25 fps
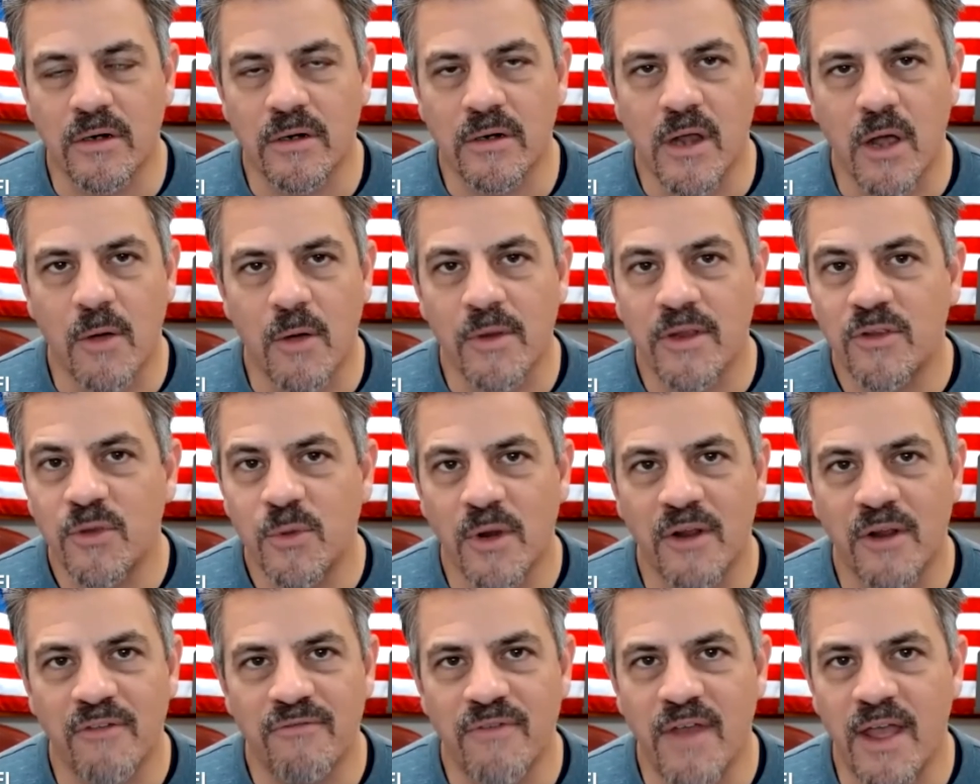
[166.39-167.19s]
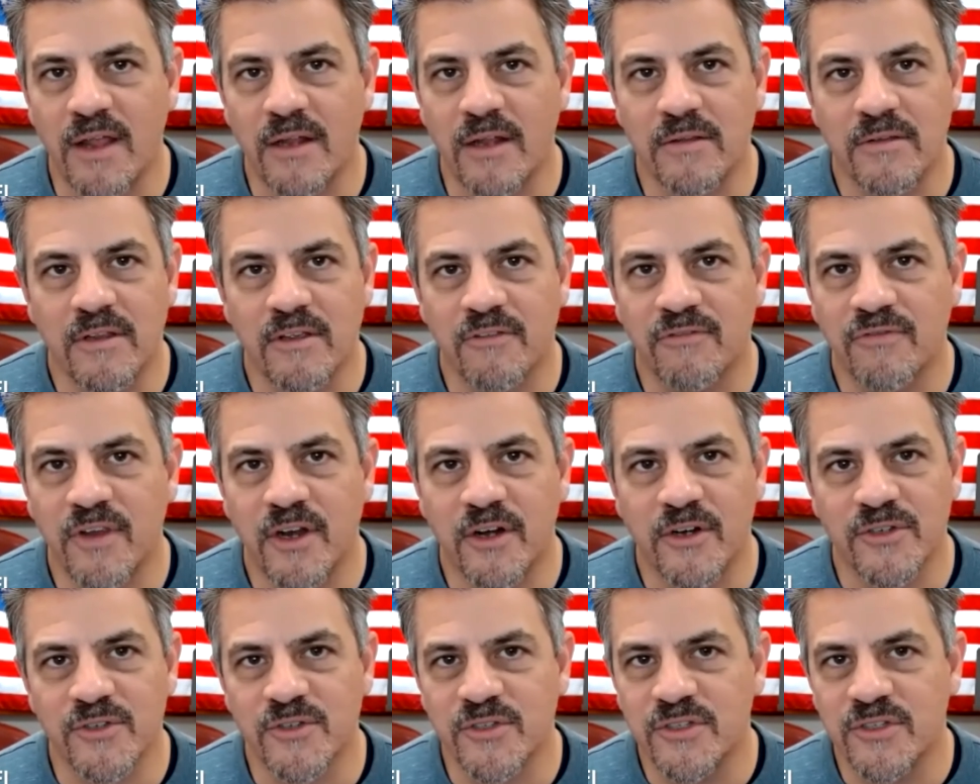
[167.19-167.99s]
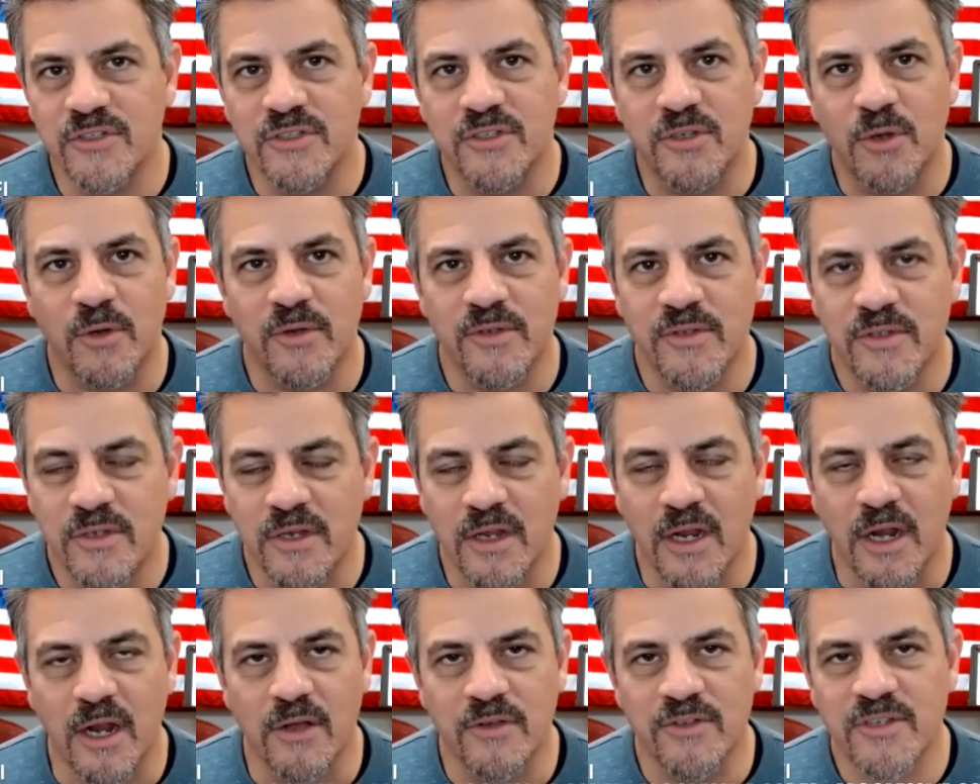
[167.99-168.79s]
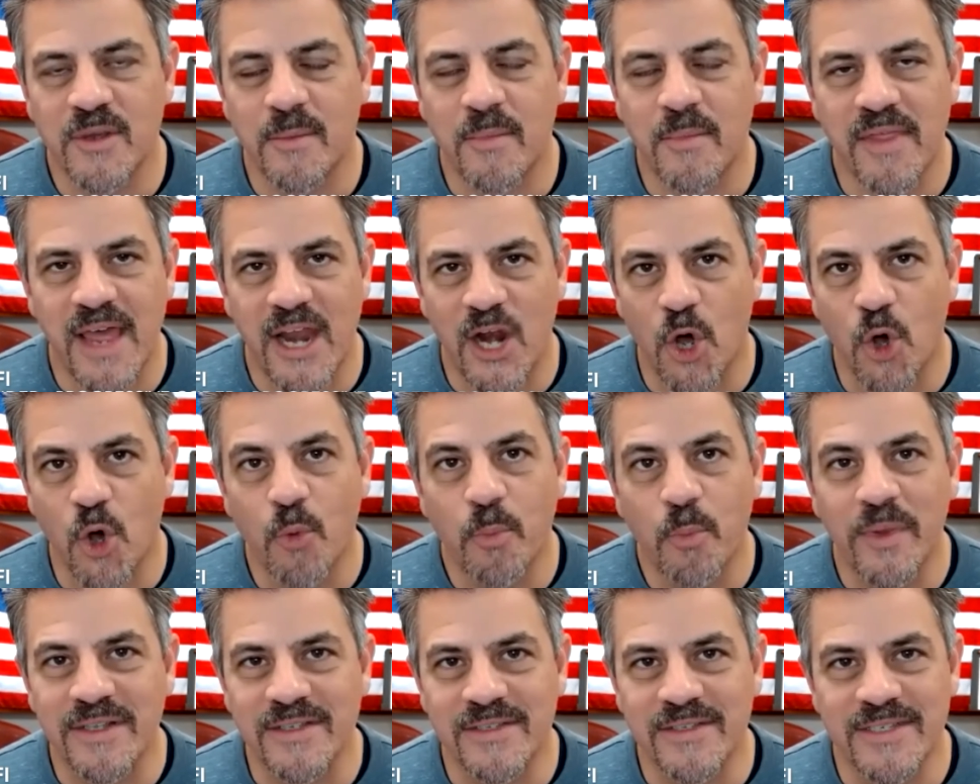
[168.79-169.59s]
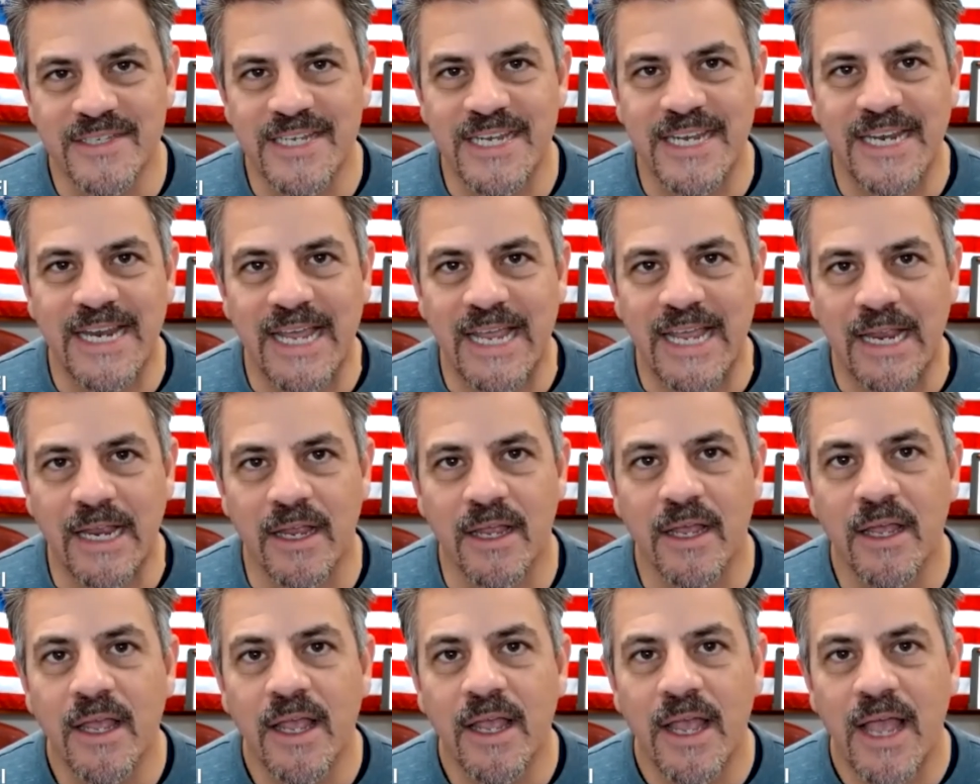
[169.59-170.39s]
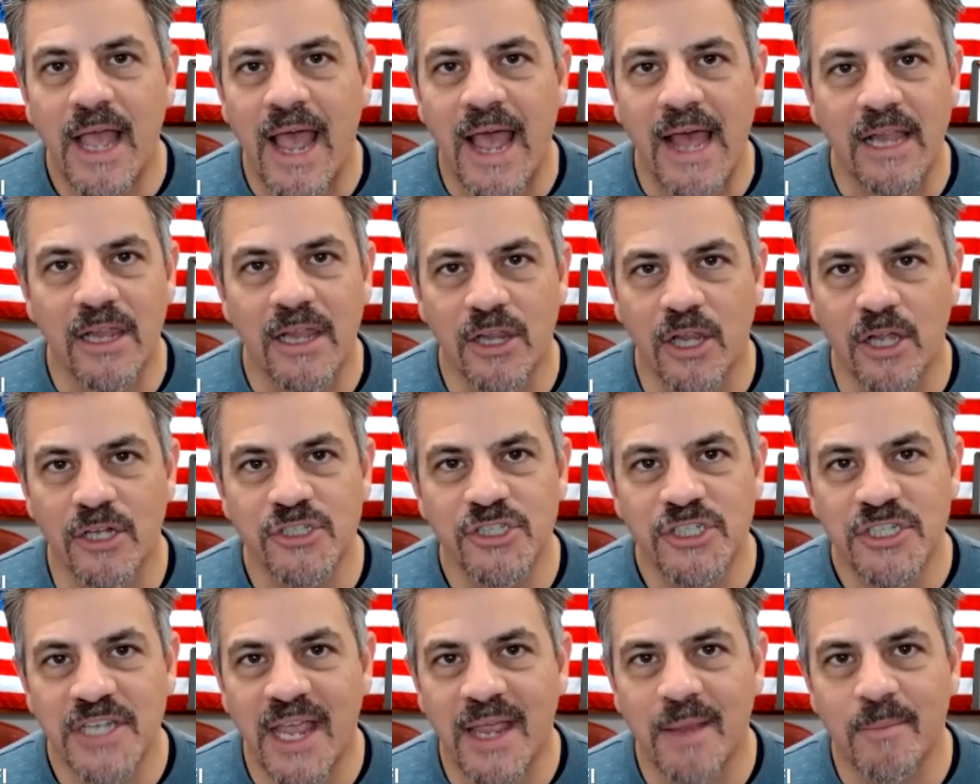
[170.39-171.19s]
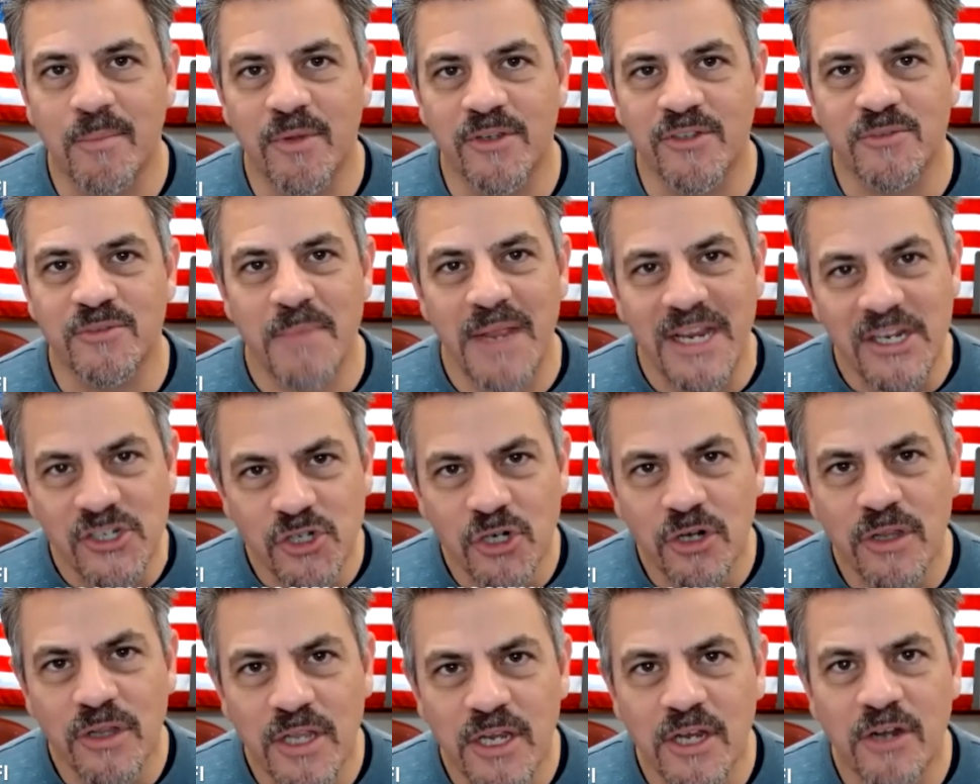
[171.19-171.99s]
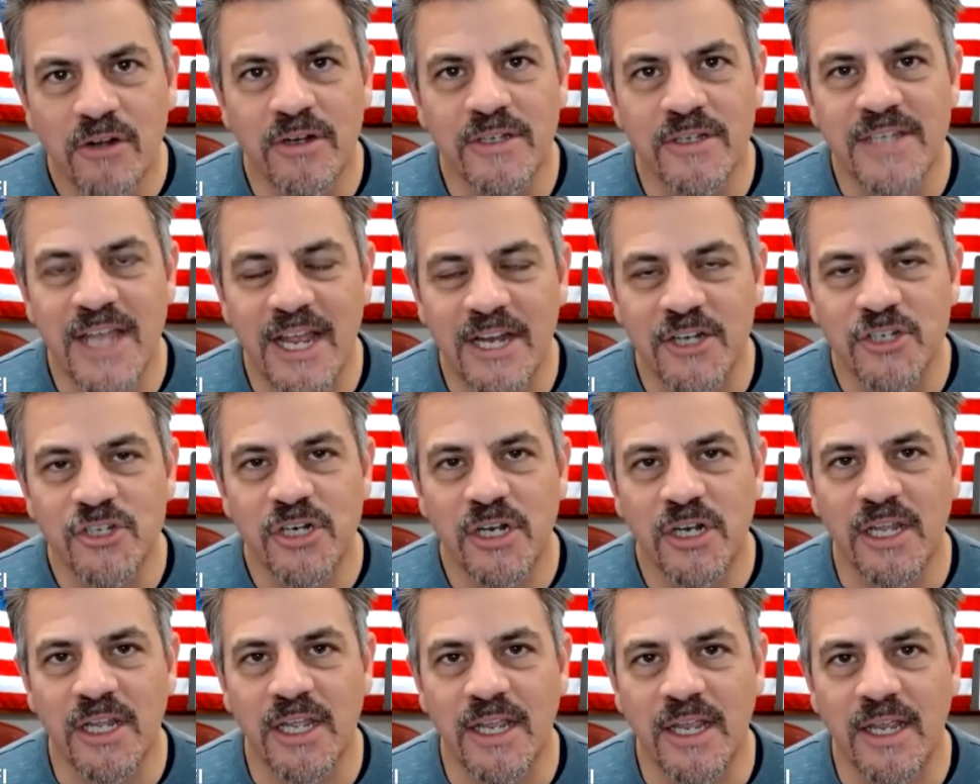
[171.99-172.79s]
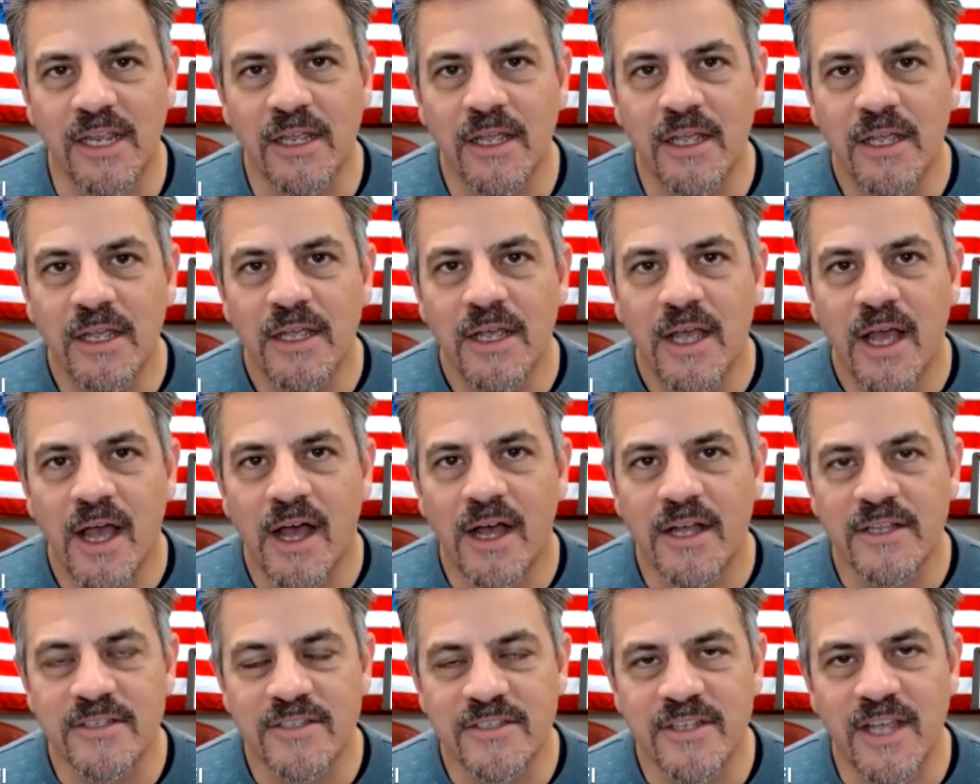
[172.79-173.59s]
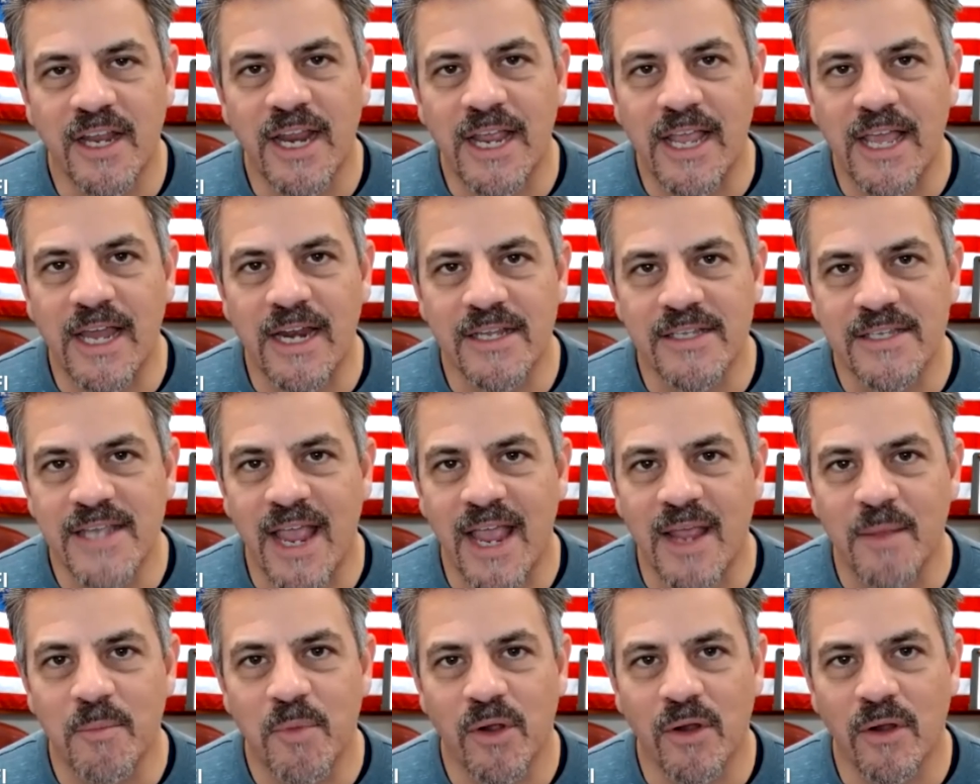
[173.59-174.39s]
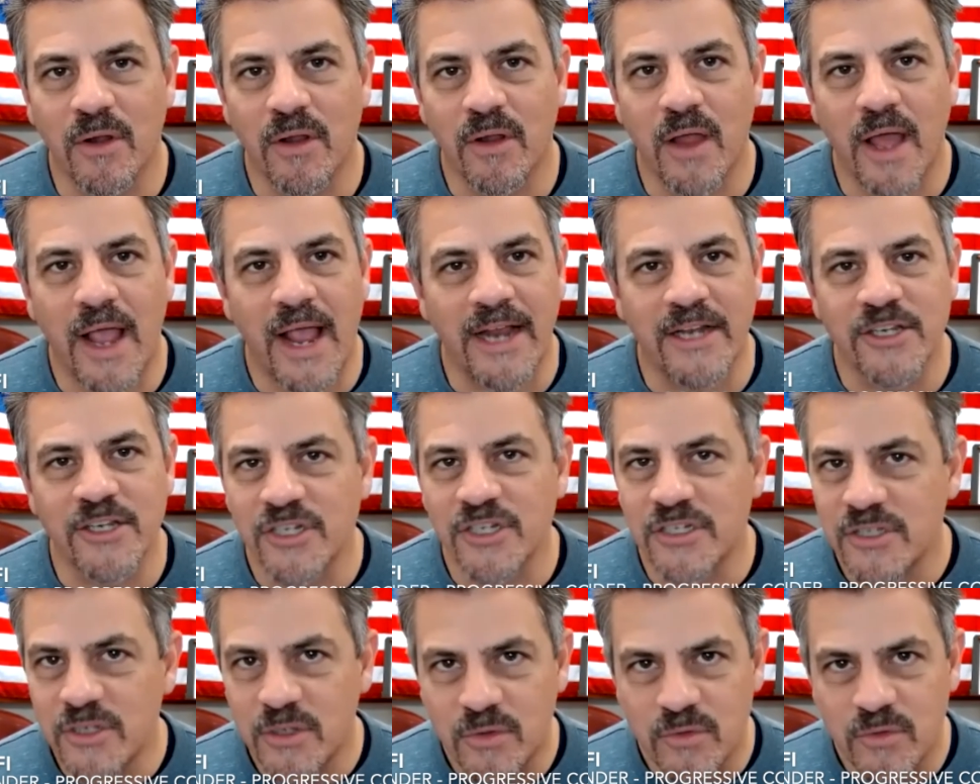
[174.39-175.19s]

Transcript: going to an event, if there's some of that open seating at lunch tables, make sure that you're intentionally sitting at a table and just